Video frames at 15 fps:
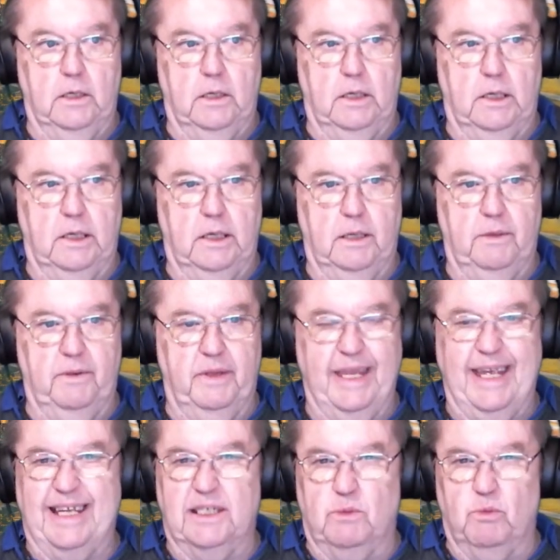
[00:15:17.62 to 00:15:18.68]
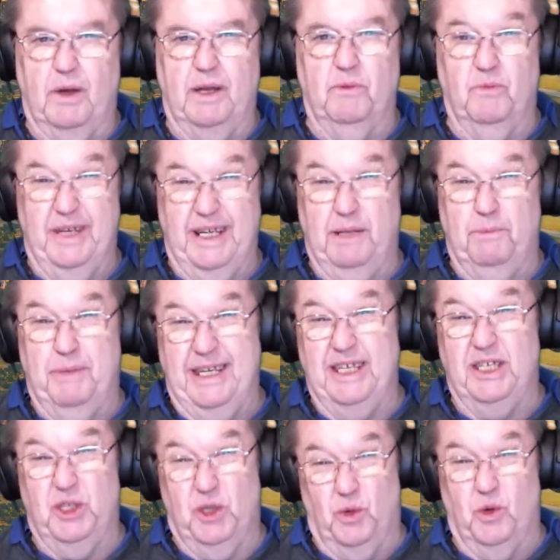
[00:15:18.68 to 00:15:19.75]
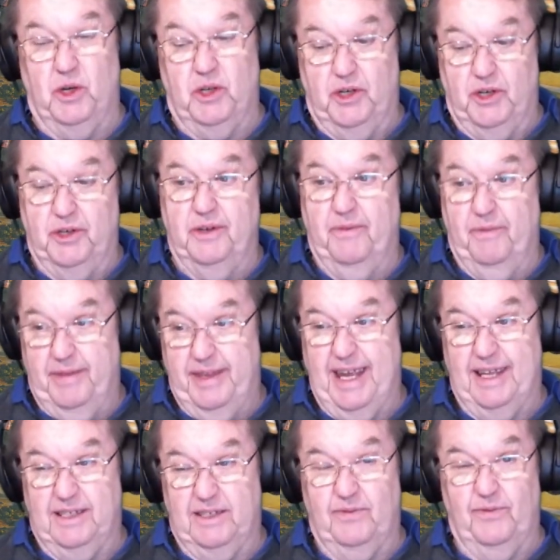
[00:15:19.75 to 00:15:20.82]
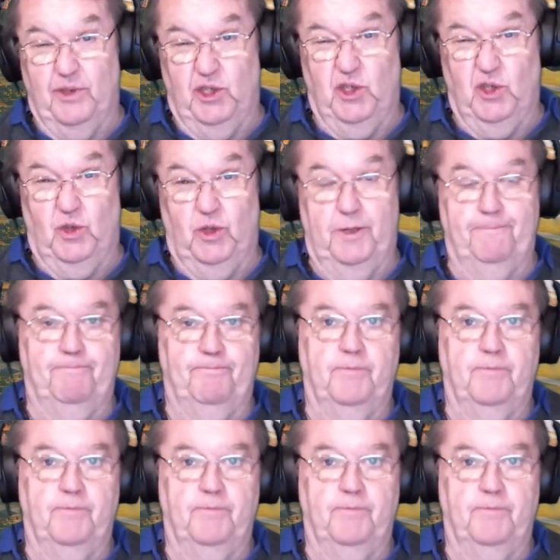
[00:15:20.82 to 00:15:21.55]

Next one will be shorter, that's for sure.